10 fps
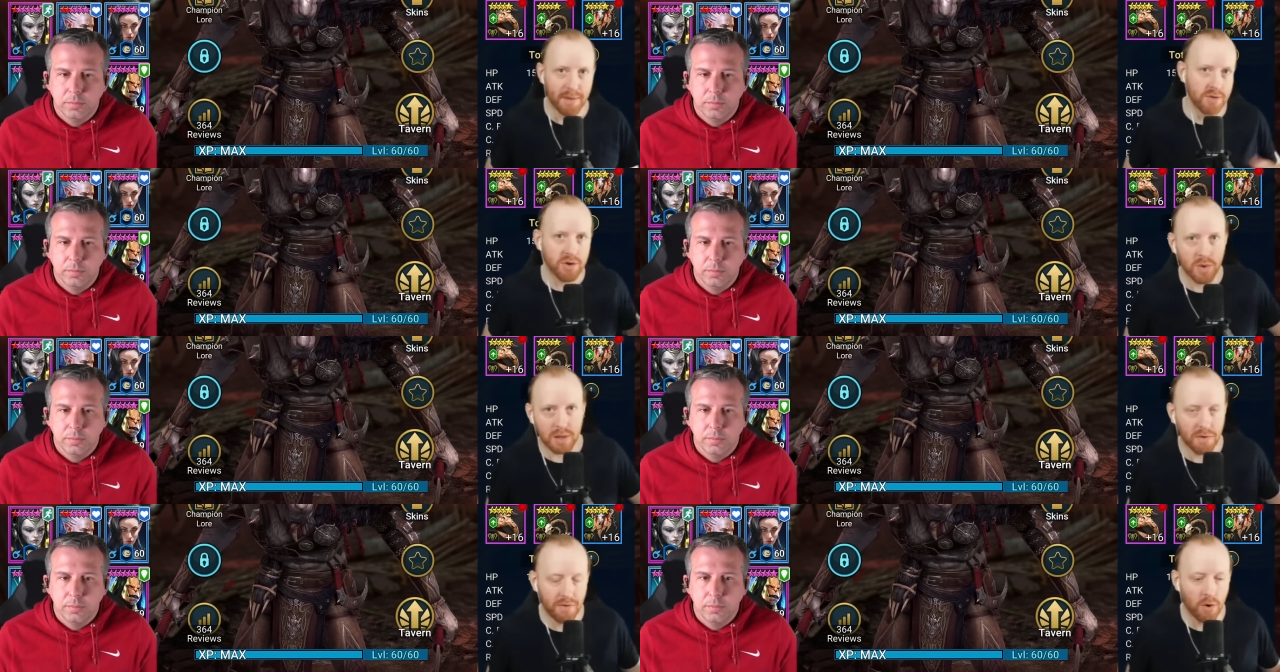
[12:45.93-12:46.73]
Speaker 1: out two
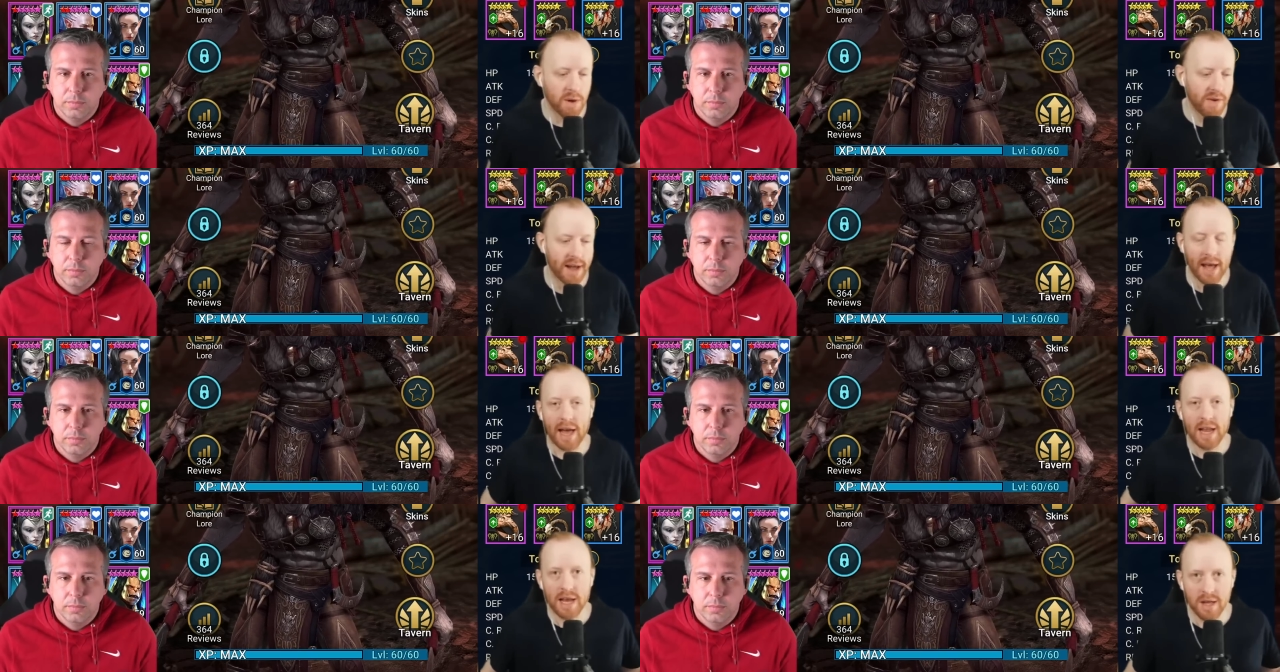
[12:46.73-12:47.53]
weeks before. We've had
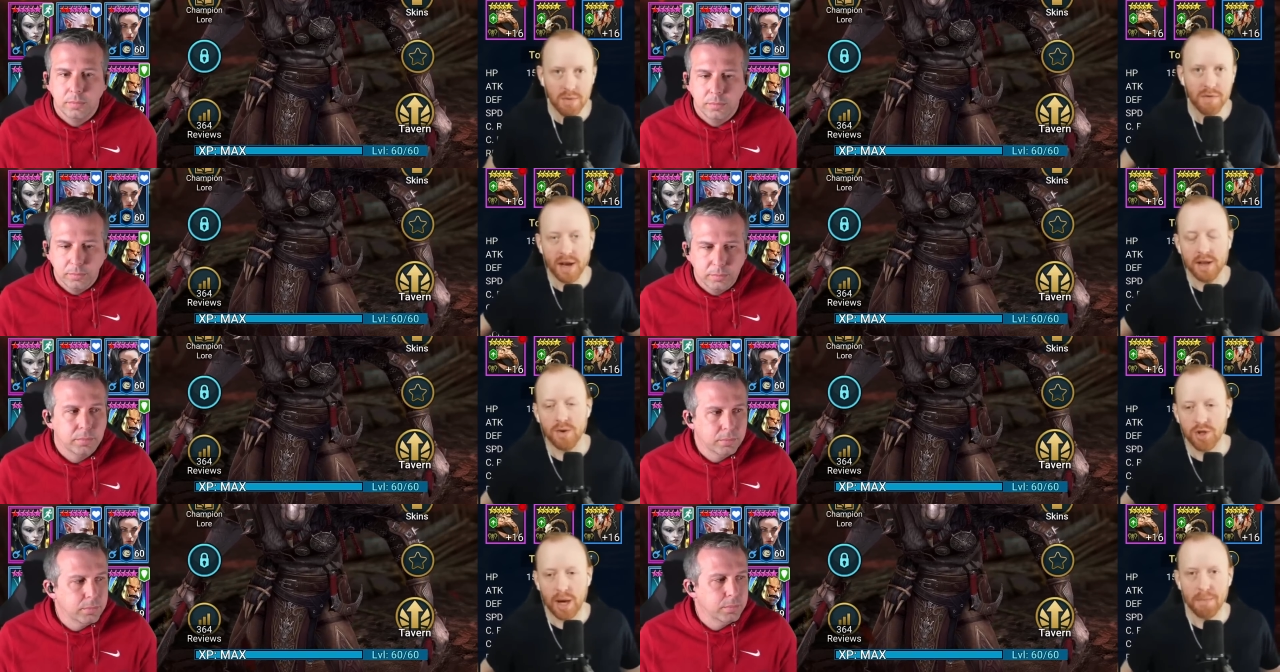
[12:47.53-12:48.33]
highlights, we've had
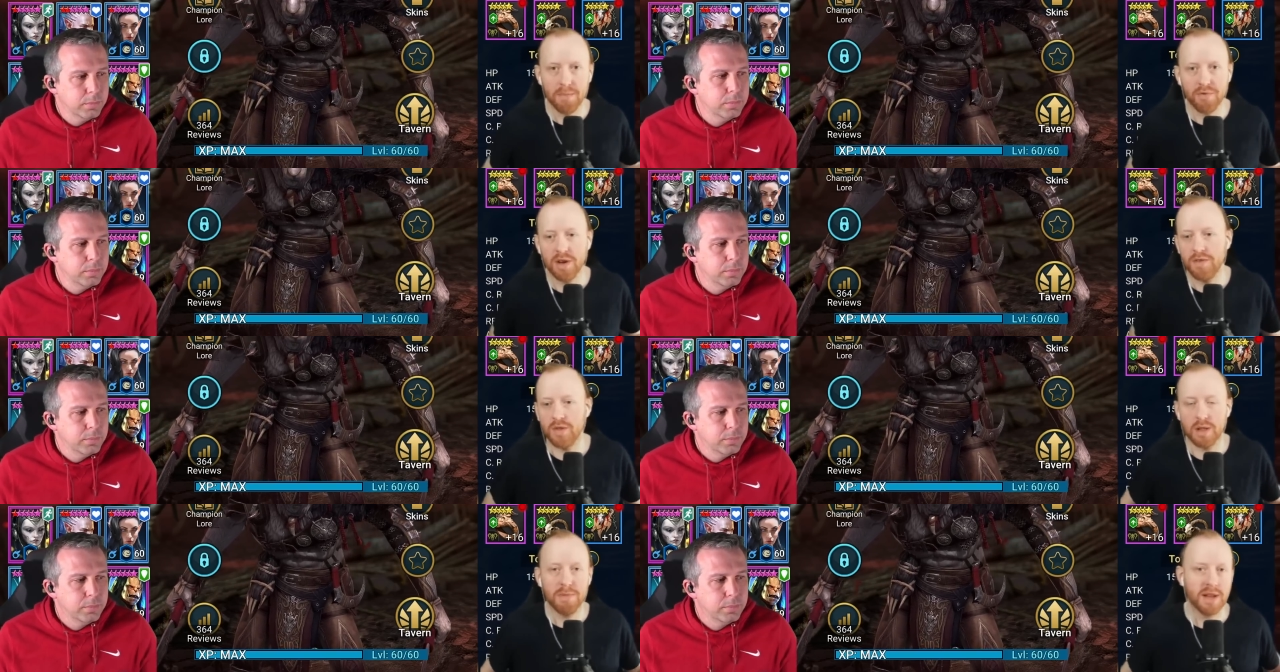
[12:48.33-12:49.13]
new champion
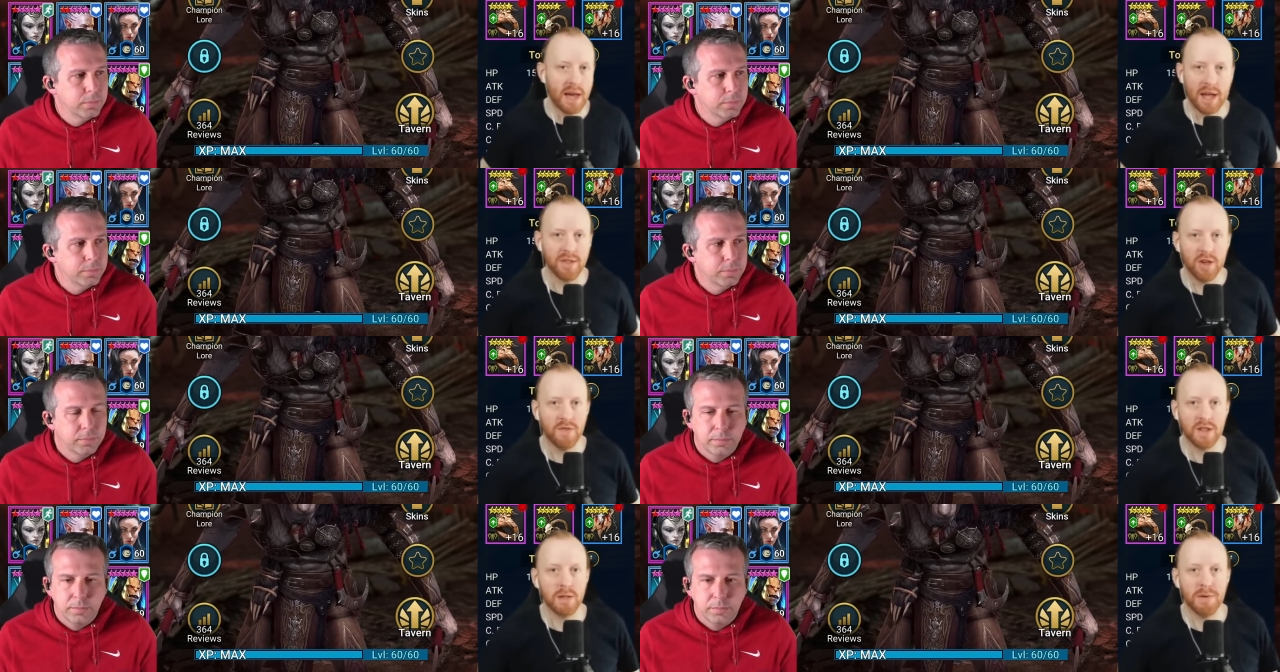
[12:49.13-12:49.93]
previews, it's been test
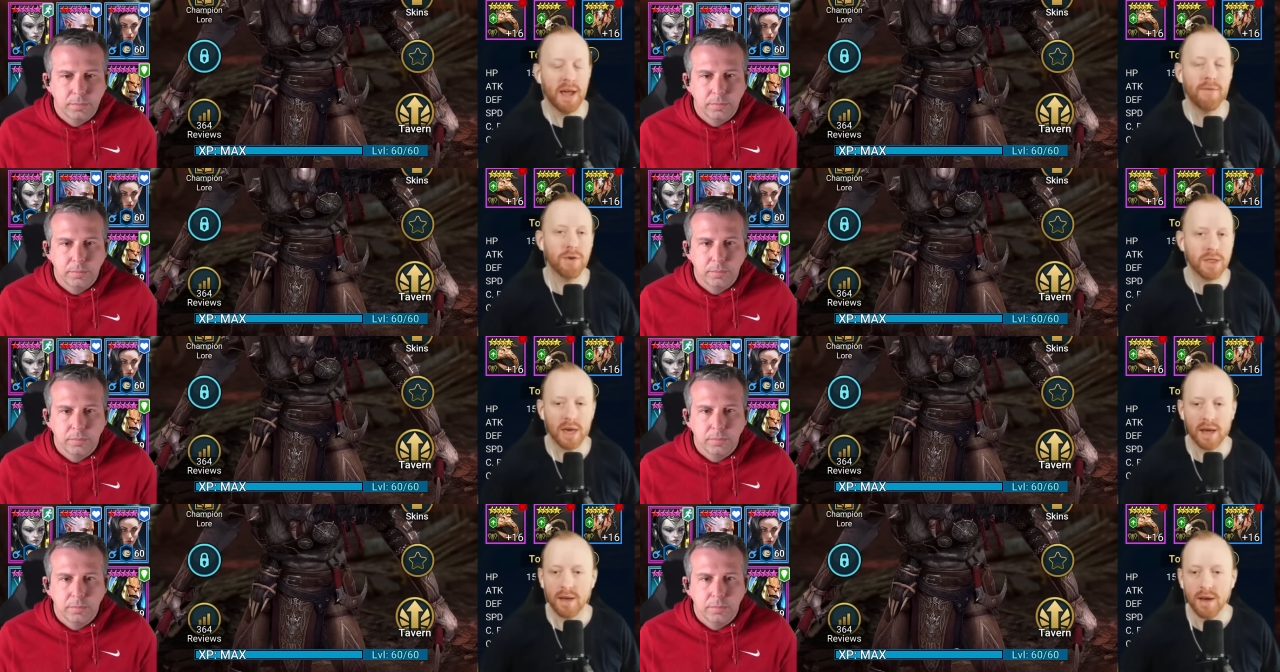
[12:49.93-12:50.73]
servers, it's been
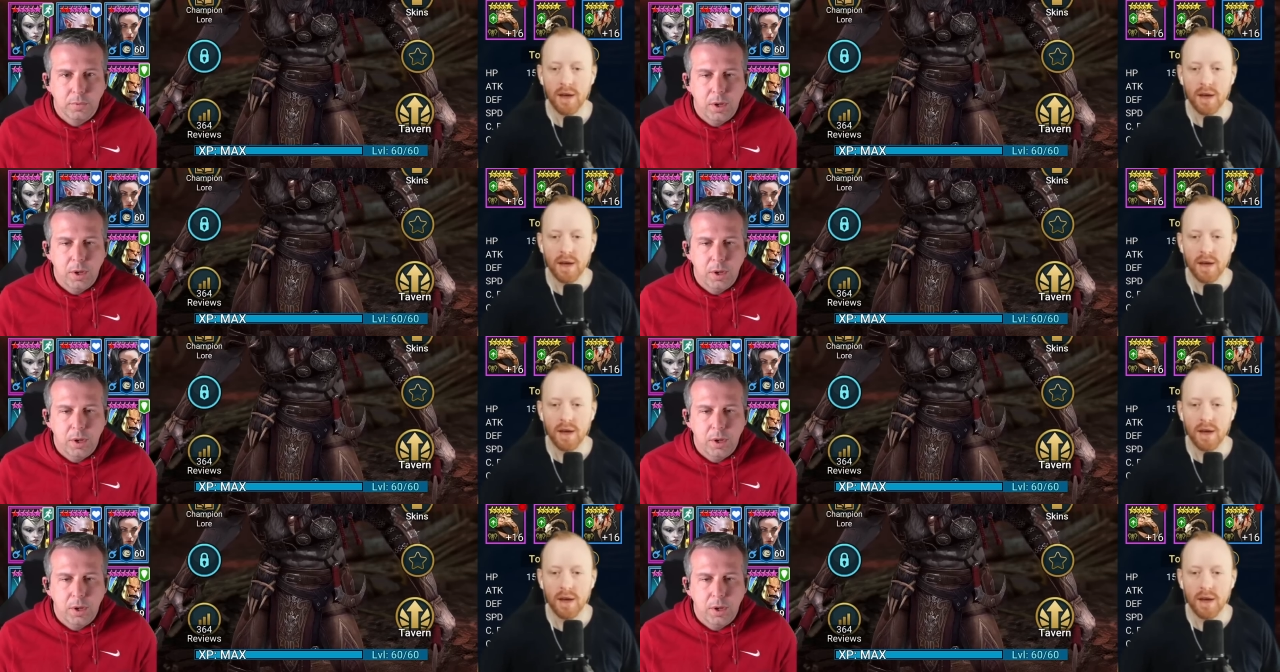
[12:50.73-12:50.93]
everything.